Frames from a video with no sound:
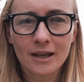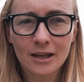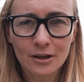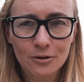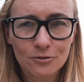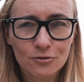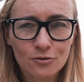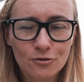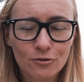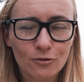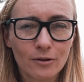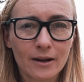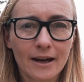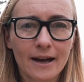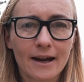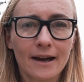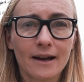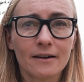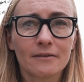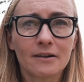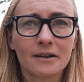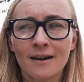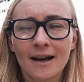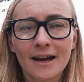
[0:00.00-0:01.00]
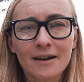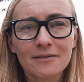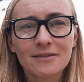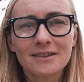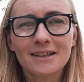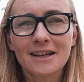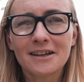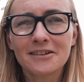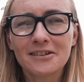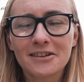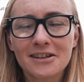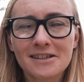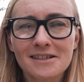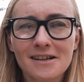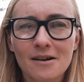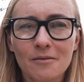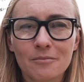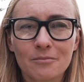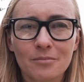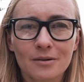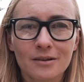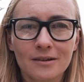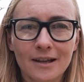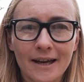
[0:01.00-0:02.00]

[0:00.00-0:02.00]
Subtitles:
You truly have it. I have another example,